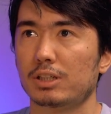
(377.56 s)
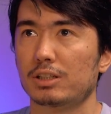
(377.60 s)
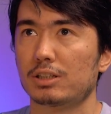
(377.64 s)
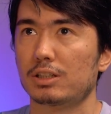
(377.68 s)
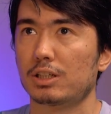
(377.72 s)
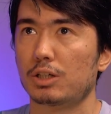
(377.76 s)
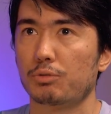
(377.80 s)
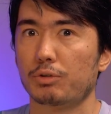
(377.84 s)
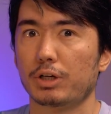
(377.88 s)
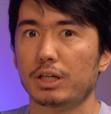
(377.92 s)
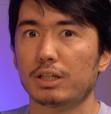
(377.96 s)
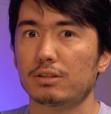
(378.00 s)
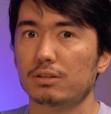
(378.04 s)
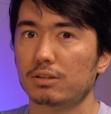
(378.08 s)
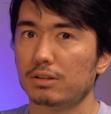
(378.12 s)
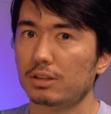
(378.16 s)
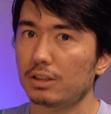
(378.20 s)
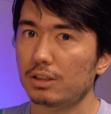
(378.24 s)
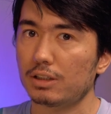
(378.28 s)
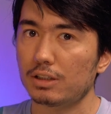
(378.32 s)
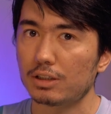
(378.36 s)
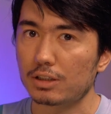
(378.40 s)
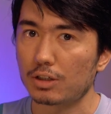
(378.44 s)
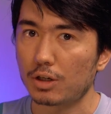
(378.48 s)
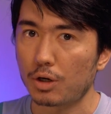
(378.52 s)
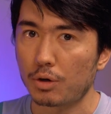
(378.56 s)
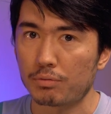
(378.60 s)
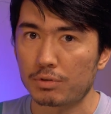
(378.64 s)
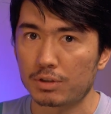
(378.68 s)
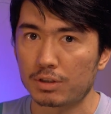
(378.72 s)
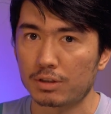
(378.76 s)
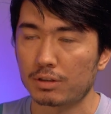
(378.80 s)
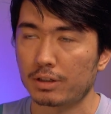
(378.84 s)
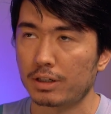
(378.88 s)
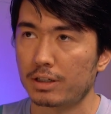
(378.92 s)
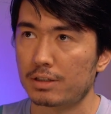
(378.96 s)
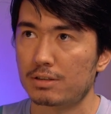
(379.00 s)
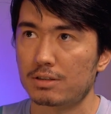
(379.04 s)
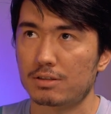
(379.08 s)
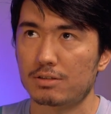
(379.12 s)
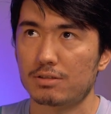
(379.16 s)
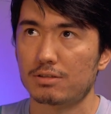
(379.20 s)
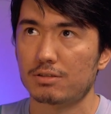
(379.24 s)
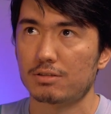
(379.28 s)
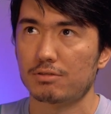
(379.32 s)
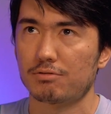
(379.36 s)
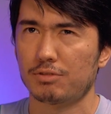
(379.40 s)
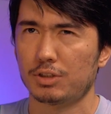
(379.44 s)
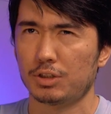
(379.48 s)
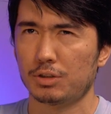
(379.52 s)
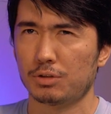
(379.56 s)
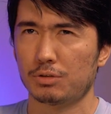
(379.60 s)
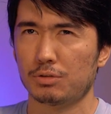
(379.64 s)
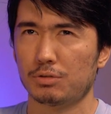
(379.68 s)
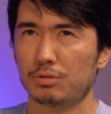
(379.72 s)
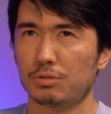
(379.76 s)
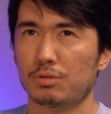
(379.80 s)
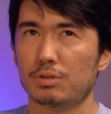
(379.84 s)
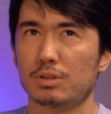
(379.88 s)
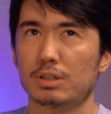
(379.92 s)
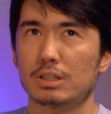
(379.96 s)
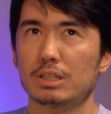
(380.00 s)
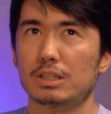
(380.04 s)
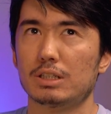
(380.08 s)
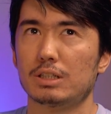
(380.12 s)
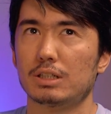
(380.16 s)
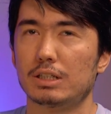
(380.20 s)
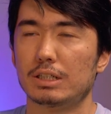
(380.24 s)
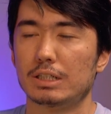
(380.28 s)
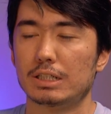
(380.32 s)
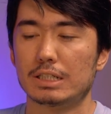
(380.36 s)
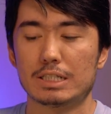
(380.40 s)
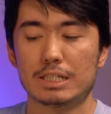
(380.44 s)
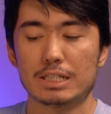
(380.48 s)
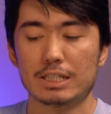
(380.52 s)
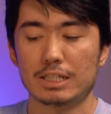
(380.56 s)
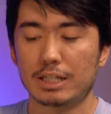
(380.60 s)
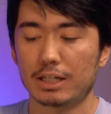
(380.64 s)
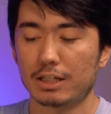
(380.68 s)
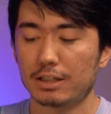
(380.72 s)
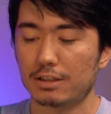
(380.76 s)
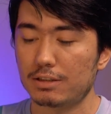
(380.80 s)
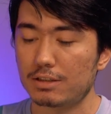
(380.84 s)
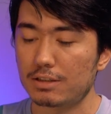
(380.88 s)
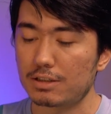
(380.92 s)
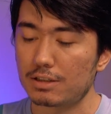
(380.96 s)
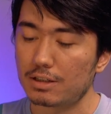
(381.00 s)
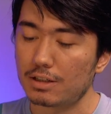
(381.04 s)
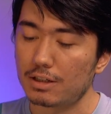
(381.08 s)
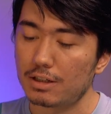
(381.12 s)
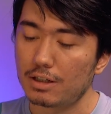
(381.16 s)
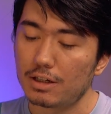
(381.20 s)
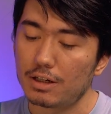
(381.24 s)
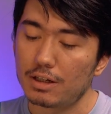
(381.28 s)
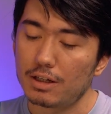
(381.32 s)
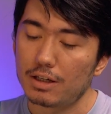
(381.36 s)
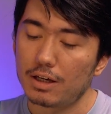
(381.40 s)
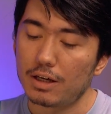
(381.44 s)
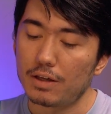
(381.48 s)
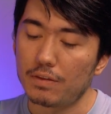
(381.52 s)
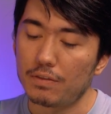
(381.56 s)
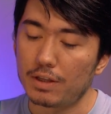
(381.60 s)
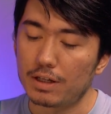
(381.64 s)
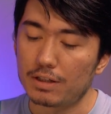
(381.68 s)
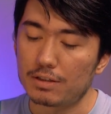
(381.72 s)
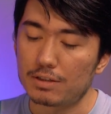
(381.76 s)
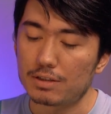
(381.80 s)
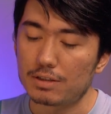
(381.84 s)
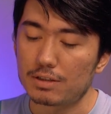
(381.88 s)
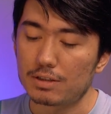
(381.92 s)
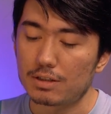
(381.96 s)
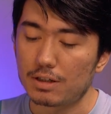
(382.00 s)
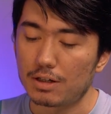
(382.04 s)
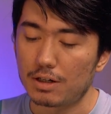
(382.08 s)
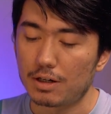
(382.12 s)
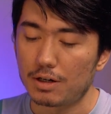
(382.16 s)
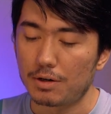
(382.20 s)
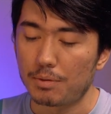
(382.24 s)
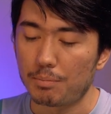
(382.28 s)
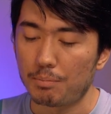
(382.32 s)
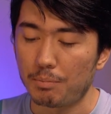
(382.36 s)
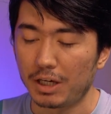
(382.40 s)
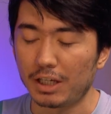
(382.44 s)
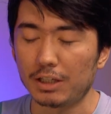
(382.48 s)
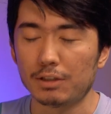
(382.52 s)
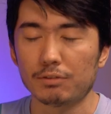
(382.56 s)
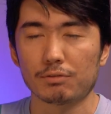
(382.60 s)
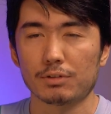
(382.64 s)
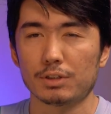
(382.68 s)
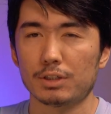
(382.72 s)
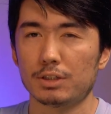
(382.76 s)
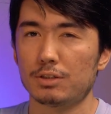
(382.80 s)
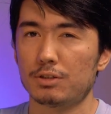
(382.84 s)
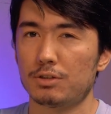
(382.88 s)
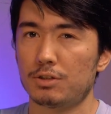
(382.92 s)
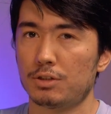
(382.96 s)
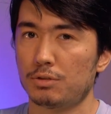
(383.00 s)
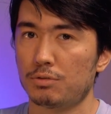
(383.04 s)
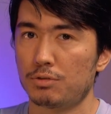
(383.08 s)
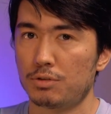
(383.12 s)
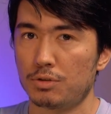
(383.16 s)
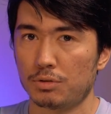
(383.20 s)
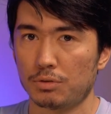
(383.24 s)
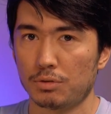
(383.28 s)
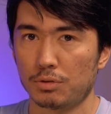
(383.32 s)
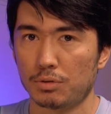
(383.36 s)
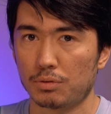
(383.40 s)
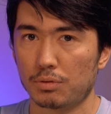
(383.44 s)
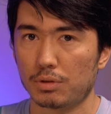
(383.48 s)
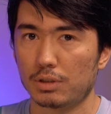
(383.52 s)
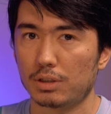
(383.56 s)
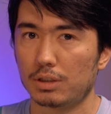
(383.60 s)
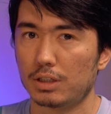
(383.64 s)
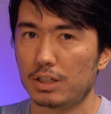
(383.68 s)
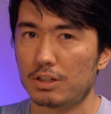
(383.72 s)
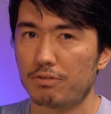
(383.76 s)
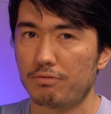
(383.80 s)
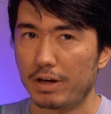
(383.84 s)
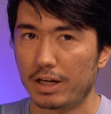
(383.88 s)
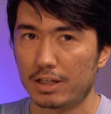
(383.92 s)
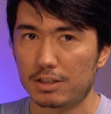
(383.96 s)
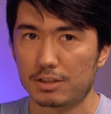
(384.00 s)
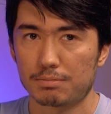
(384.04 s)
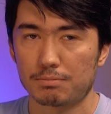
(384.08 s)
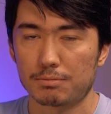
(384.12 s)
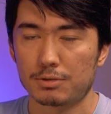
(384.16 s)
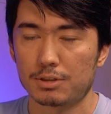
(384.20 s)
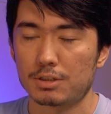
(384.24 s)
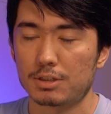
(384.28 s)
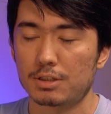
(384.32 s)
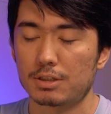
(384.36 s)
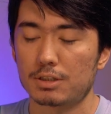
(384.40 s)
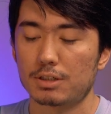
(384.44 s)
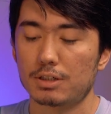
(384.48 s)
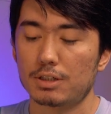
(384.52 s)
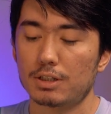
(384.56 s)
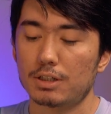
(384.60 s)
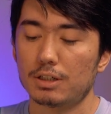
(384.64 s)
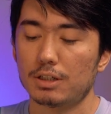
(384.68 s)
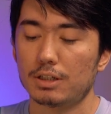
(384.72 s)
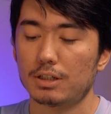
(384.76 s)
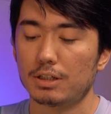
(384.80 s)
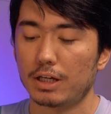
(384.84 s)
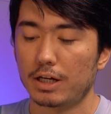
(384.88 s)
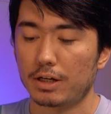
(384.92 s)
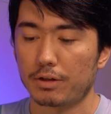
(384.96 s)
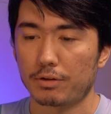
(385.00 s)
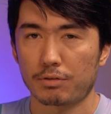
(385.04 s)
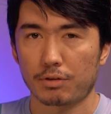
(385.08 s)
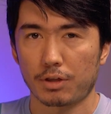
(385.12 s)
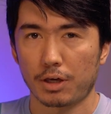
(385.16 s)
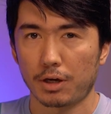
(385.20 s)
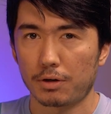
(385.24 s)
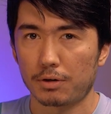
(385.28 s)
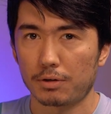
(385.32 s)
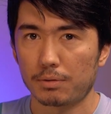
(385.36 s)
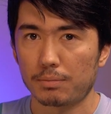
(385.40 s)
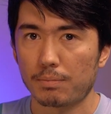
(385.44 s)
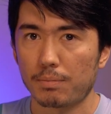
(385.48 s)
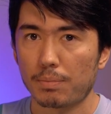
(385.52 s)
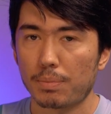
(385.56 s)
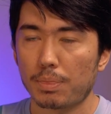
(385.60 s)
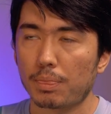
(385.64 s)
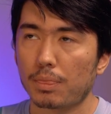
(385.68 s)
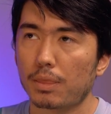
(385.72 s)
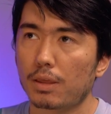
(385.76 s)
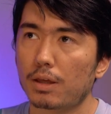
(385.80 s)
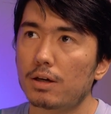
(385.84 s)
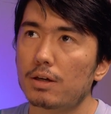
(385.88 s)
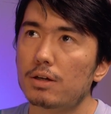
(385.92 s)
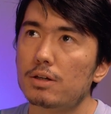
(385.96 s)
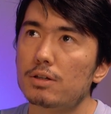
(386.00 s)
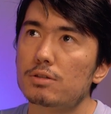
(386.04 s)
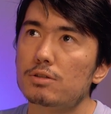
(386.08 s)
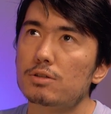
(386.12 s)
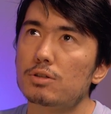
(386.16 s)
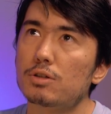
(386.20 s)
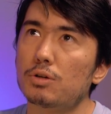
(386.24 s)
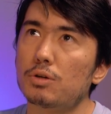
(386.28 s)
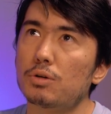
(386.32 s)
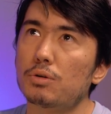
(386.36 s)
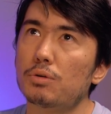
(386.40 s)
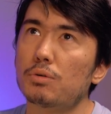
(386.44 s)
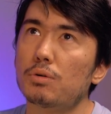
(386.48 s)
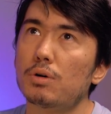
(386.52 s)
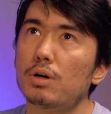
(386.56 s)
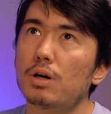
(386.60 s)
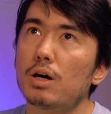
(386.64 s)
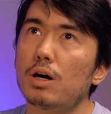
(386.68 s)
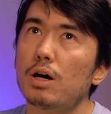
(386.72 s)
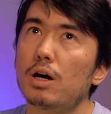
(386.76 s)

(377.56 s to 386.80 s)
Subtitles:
greatly over the last few decades, and that's mainly due to advancements in healthcare. So